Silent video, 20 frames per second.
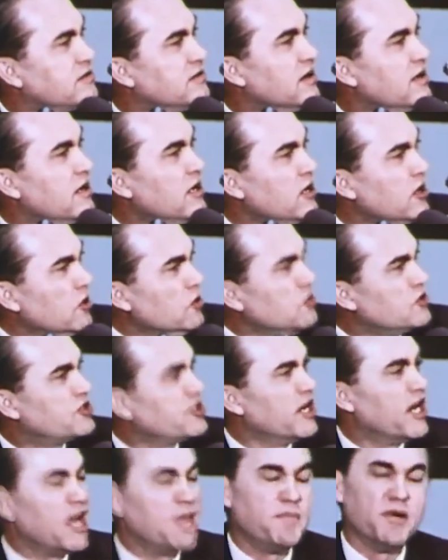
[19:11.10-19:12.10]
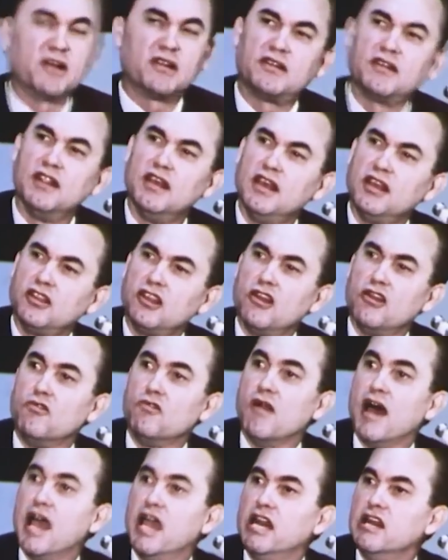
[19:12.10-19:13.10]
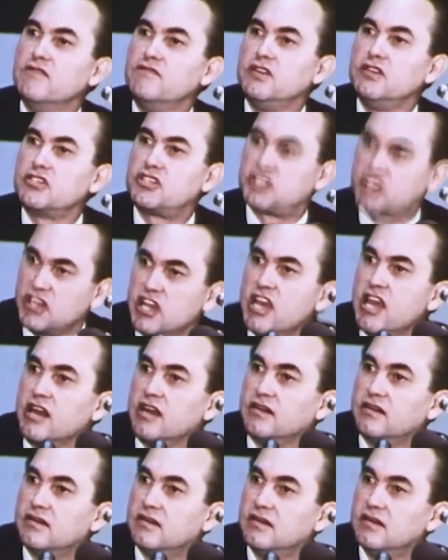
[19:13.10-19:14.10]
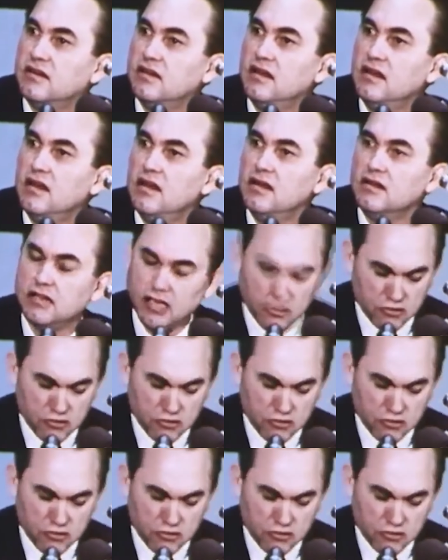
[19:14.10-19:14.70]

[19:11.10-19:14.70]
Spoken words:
moment in the struggle for civil rights in the United States.